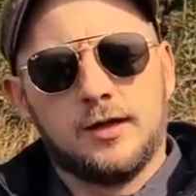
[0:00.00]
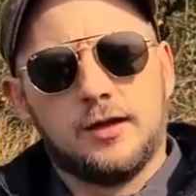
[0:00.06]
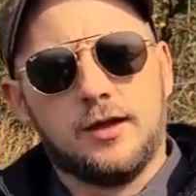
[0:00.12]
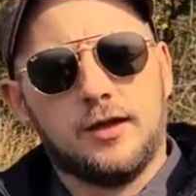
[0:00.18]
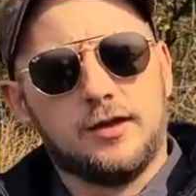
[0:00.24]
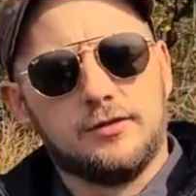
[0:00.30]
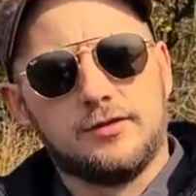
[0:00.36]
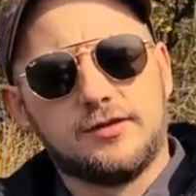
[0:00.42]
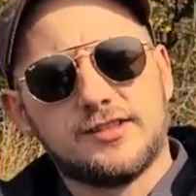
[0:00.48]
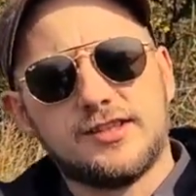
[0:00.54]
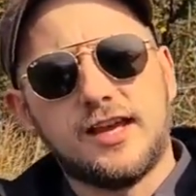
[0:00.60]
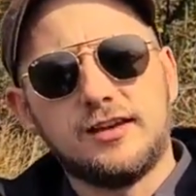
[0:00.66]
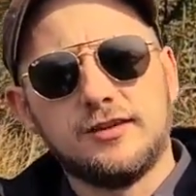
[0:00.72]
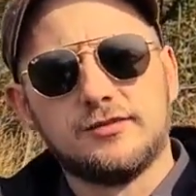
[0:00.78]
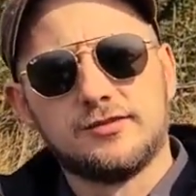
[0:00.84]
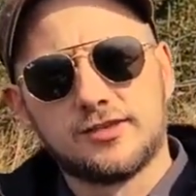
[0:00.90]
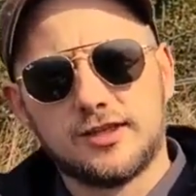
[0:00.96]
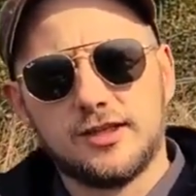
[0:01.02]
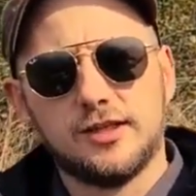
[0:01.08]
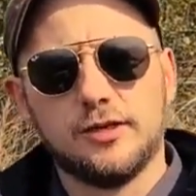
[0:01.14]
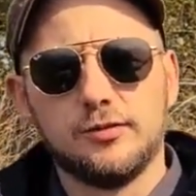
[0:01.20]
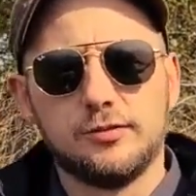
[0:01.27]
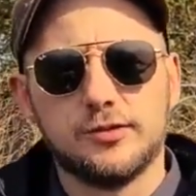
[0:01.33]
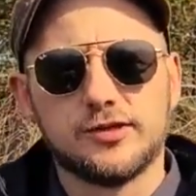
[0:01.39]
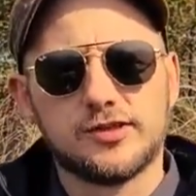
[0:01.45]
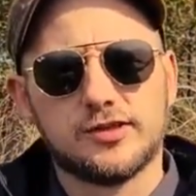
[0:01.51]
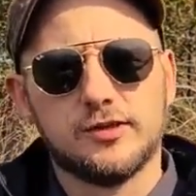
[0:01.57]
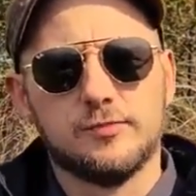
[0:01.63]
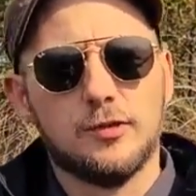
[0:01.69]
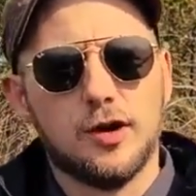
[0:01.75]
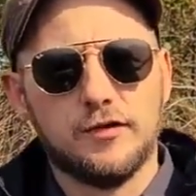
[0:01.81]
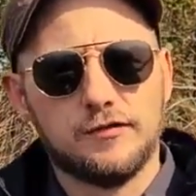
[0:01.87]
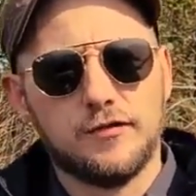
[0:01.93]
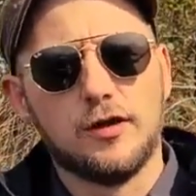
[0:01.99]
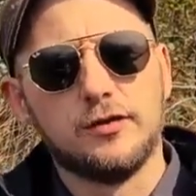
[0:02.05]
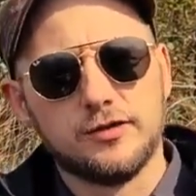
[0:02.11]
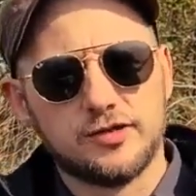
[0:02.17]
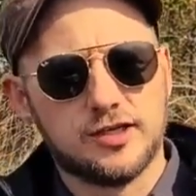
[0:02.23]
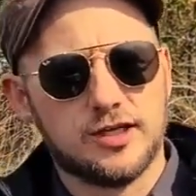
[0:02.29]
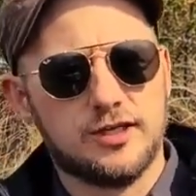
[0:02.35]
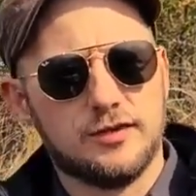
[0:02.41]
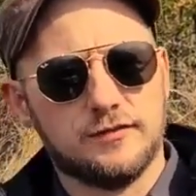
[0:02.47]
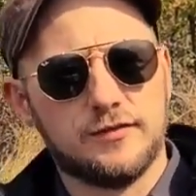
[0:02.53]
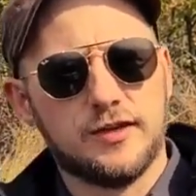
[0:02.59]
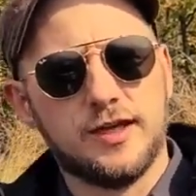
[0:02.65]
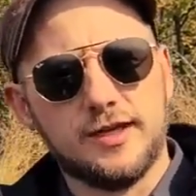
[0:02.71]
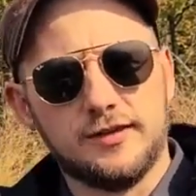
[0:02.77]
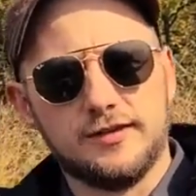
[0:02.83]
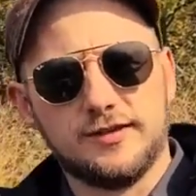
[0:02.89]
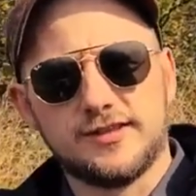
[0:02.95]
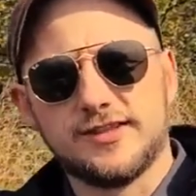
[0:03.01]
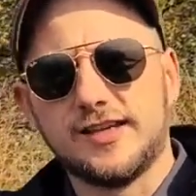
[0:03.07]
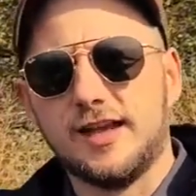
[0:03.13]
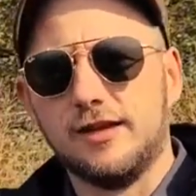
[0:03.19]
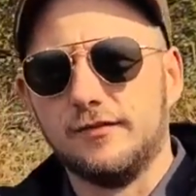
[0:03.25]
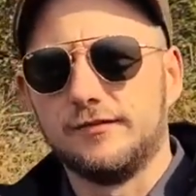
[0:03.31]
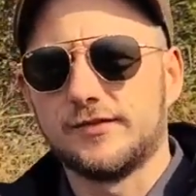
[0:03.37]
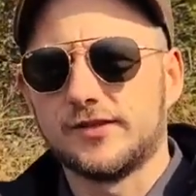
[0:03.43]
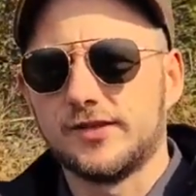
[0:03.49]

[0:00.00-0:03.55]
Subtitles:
The second clue was the morphology of the hill itself.